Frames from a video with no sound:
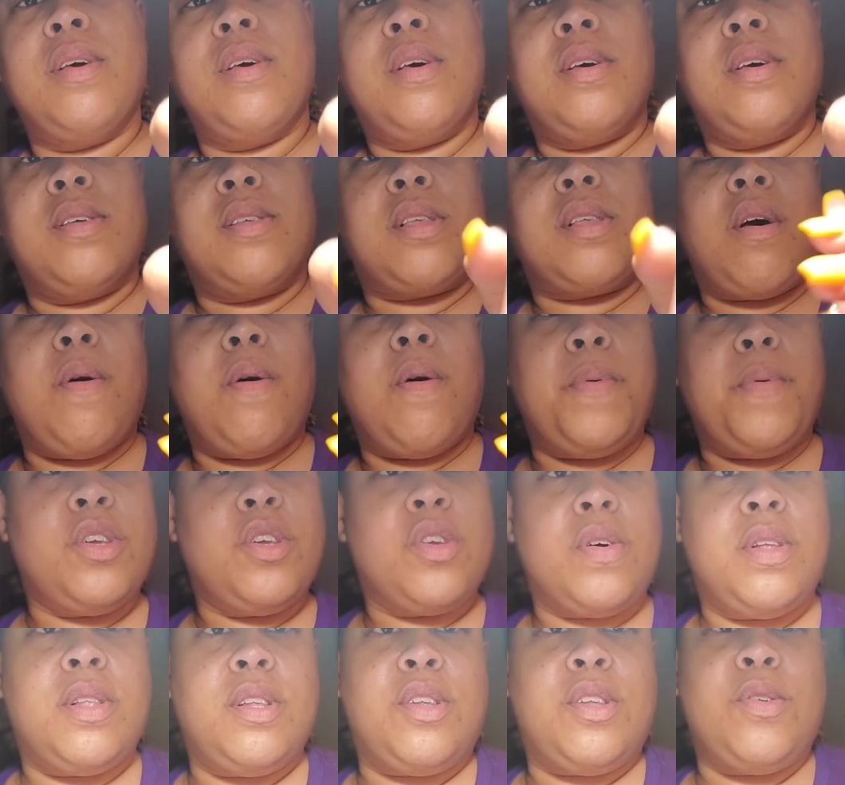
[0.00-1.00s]
So I hope you
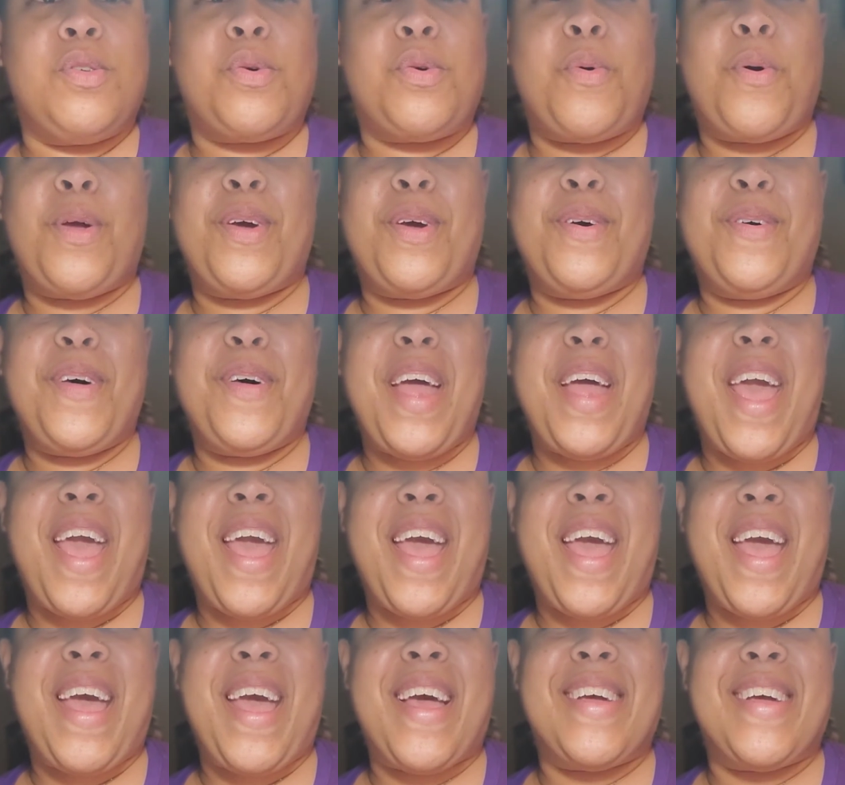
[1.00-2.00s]
enjoyed the tutorial.
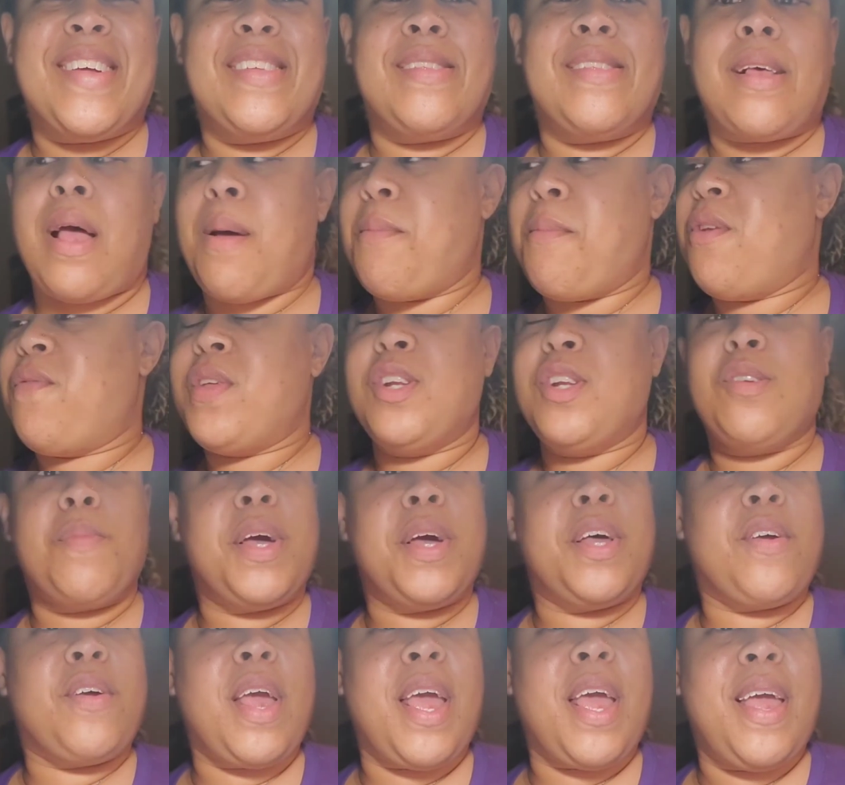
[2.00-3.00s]
And I'm going to finish
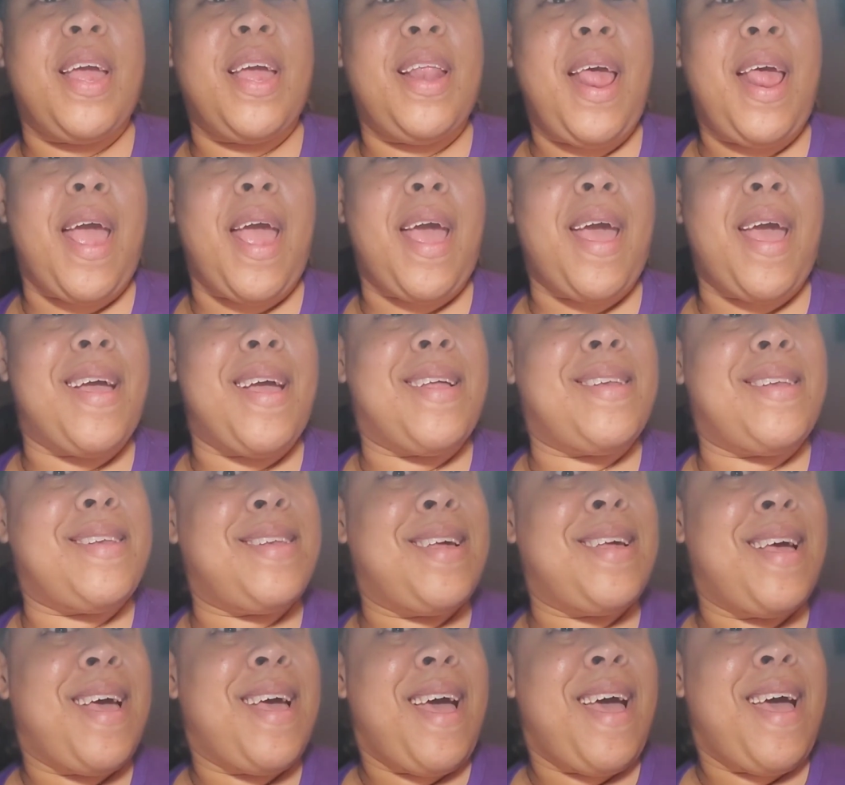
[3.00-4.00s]
my other hand,
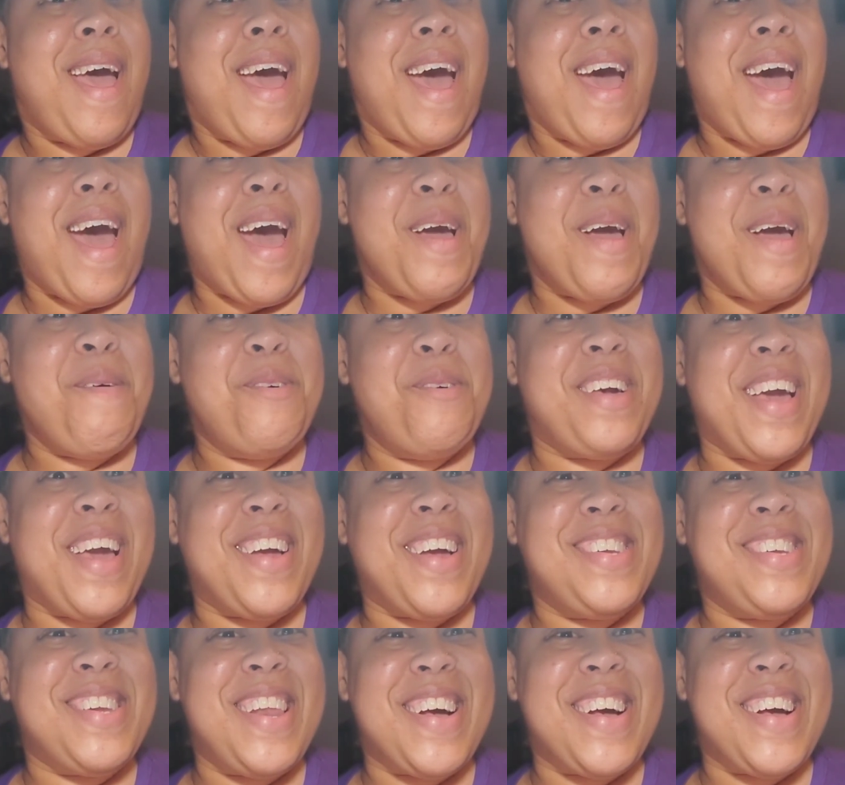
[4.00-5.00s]
and I will
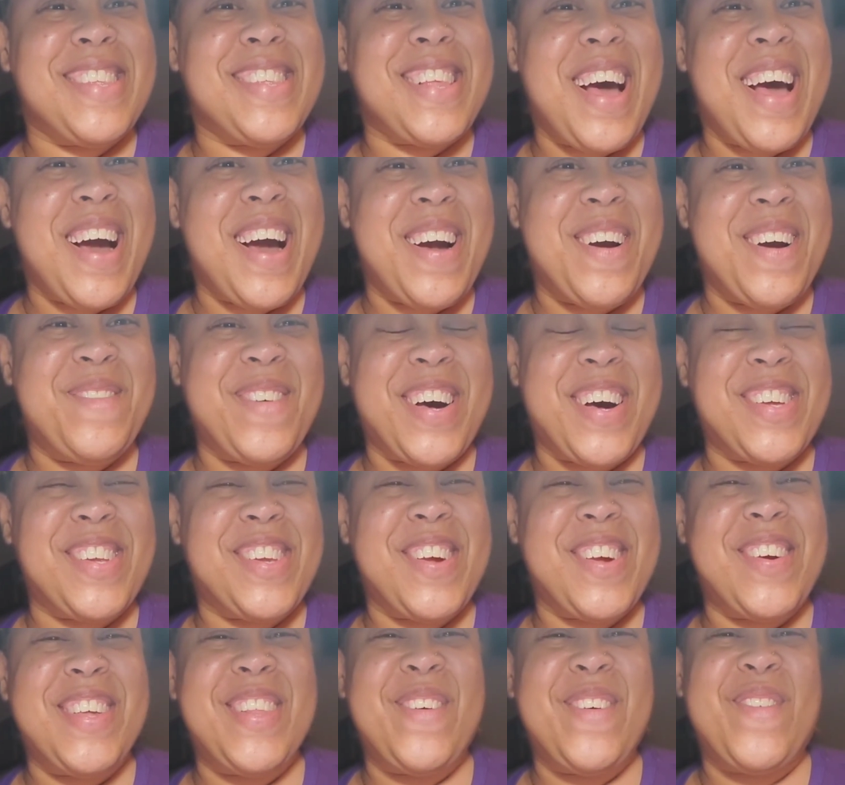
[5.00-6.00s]
catch you next time. I'll
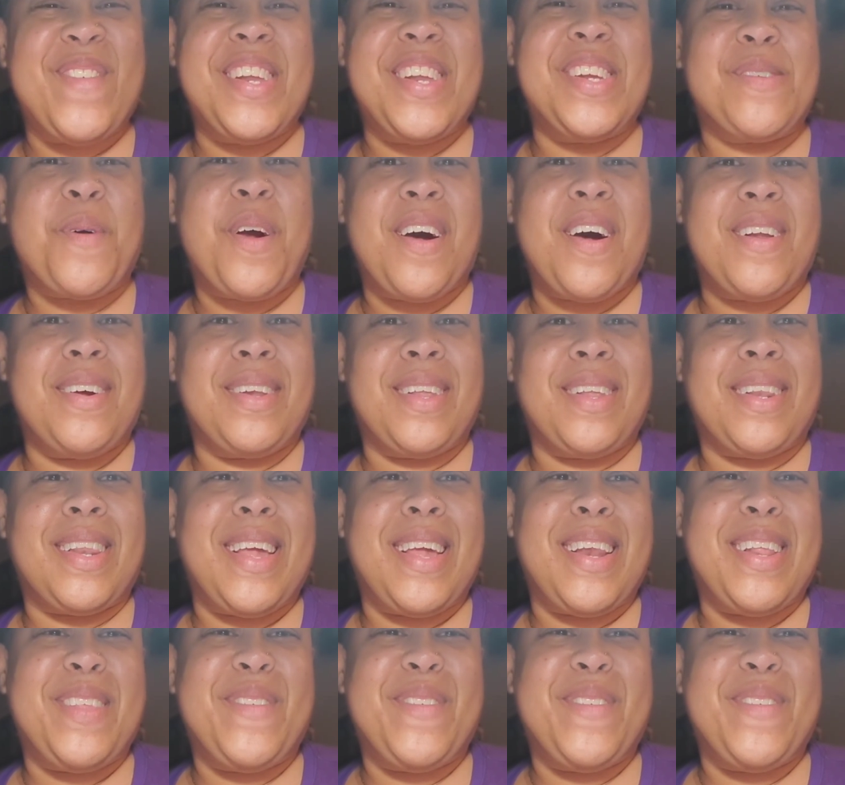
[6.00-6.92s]
show you the finished product at the end of the